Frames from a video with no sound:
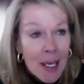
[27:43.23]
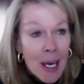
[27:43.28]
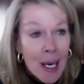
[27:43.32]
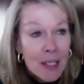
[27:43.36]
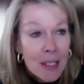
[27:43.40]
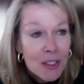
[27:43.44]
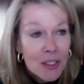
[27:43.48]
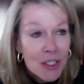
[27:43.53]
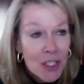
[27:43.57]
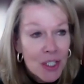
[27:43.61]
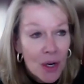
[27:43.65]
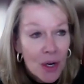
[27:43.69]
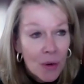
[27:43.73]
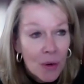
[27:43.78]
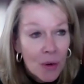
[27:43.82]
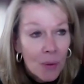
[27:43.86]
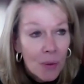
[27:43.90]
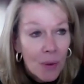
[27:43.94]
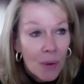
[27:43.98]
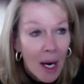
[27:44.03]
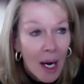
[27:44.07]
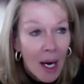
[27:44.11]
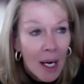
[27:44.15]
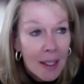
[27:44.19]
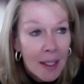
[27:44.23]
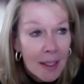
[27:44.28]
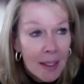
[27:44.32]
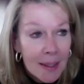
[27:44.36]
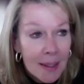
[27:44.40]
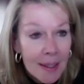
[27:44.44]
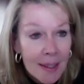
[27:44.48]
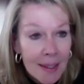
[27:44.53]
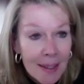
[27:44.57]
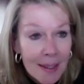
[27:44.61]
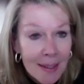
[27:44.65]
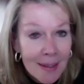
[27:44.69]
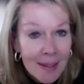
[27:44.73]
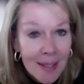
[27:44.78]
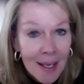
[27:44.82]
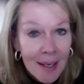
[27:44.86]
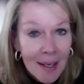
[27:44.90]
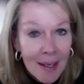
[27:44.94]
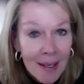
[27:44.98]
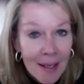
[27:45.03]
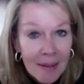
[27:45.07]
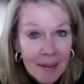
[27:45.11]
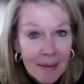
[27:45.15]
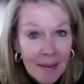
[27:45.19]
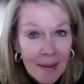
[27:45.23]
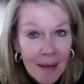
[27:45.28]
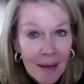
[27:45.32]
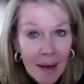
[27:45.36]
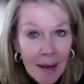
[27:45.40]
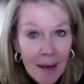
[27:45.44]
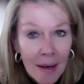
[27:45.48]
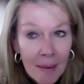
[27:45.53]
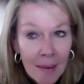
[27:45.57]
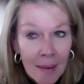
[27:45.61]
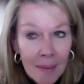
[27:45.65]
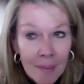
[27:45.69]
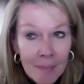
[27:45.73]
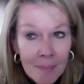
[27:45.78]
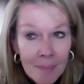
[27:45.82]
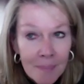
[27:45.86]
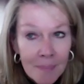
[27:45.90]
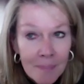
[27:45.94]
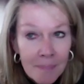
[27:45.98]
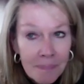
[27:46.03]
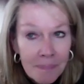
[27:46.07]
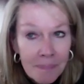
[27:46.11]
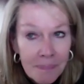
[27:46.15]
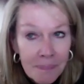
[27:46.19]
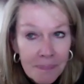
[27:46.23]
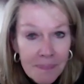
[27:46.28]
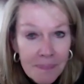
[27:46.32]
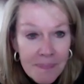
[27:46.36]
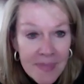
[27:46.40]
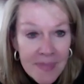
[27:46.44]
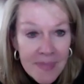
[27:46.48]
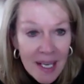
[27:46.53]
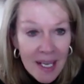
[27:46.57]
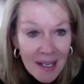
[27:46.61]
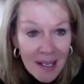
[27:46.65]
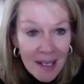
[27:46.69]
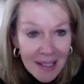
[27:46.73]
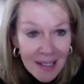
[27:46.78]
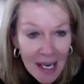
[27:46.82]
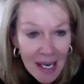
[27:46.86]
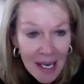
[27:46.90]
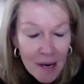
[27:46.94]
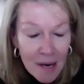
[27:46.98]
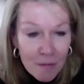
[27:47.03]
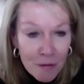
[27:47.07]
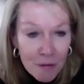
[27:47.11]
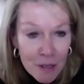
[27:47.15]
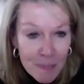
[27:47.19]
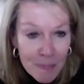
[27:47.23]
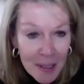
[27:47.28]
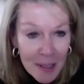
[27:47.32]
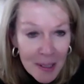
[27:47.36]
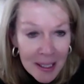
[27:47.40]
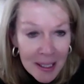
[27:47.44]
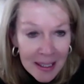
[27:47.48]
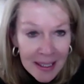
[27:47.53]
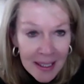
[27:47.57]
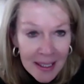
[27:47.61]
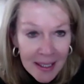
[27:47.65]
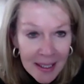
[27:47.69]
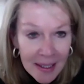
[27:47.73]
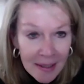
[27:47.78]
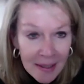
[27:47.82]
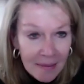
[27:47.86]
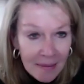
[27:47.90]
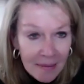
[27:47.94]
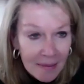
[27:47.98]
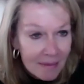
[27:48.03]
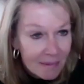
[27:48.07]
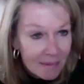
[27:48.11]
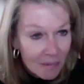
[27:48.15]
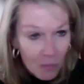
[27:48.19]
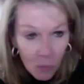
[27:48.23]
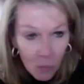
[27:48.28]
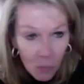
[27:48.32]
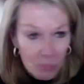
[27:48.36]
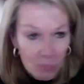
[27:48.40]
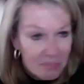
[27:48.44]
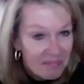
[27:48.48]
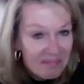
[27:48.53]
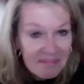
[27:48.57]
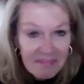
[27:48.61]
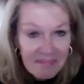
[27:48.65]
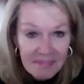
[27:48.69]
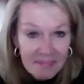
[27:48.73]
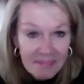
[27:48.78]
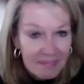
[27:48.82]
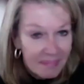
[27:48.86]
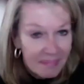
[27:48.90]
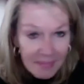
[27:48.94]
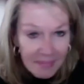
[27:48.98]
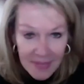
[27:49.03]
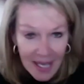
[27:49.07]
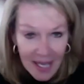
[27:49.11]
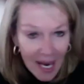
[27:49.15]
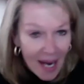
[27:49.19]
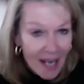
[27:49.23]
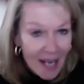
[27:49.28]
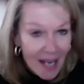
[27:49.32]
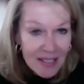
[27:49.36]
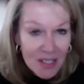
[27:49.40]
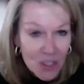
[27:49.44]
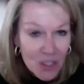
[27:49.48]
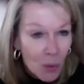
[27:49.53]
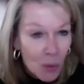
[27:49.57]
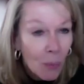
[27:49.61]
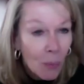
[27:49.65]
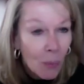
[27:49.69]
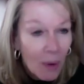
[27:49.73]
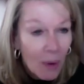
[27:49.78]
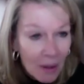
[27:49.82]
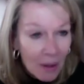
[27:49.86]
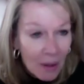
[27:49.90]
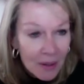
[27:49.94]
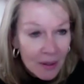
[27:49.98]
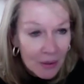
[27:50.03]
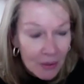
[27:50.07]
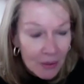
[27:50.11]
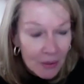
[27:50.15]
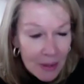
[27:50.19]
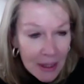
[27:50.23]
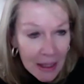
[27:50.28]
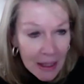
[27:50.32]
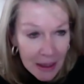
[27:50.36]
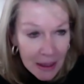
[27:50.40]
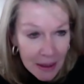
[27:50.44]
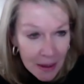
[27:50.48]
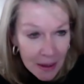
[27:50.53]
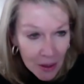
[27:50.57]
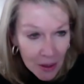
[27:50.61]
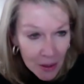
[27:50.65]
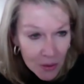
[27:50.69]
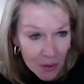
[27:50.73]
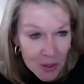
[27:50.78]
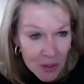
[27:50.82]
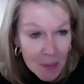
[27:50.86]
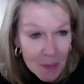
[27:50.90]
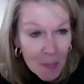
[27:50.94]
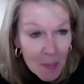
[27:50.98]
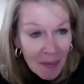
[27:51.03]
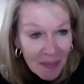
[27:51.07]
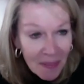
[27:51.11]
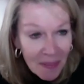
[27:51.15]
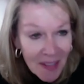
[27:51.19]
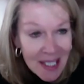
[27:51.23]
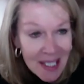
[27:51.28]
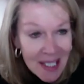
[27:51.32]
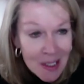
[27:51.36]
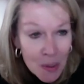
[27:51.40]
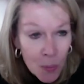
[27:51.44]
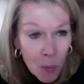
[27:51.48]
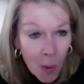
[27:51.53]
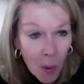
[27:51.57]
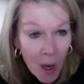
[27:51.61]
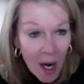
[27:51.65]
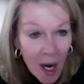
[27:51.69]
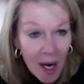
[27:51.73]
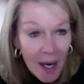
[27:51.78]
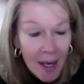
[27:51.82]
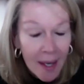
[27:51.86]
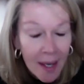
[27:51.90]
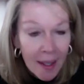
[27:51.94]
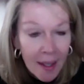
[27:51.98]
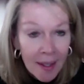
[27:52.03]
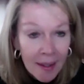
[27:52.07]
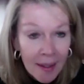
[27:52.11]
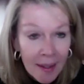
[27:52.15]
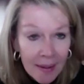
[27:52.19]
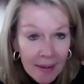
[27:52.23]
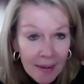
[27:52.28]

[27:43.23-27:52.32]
So I think that um, not everybody has to want or need those, but that's why